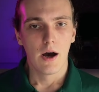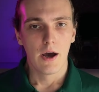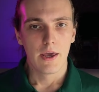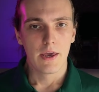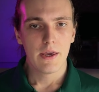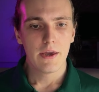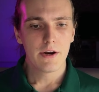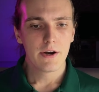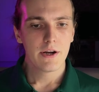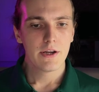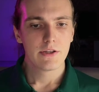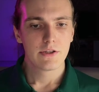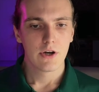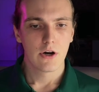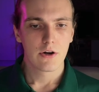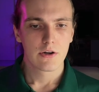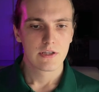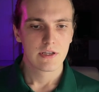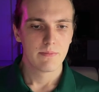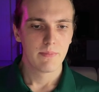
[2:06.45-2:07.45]
Here he
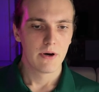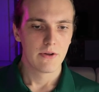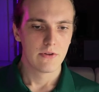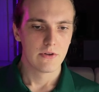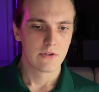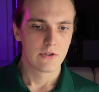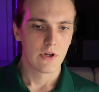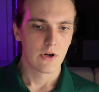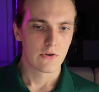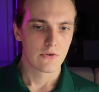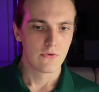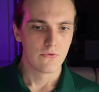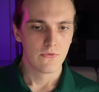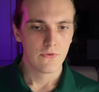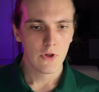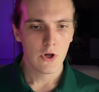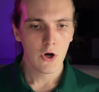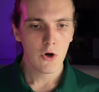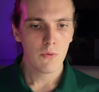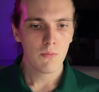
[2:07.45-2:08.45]
talks about the stock to
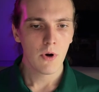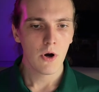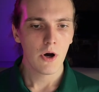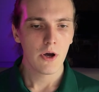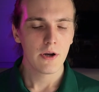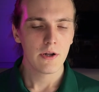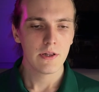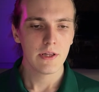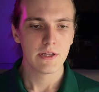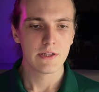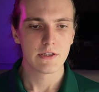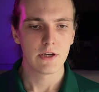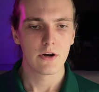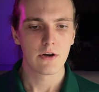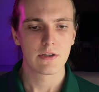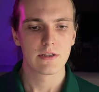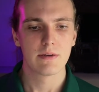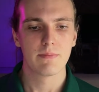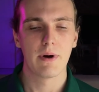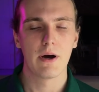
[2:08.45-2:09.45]
flow model and
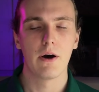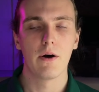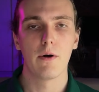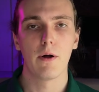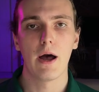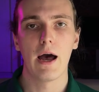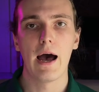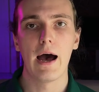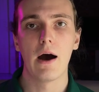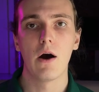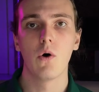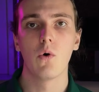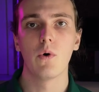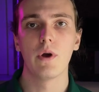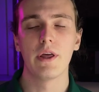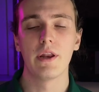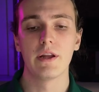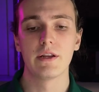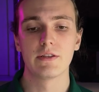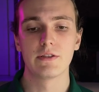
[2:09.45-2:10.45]
talks about how
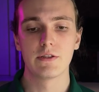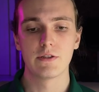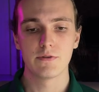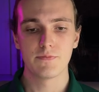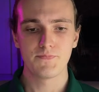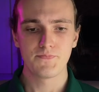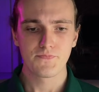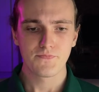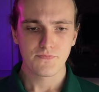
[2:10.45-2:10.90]
it is,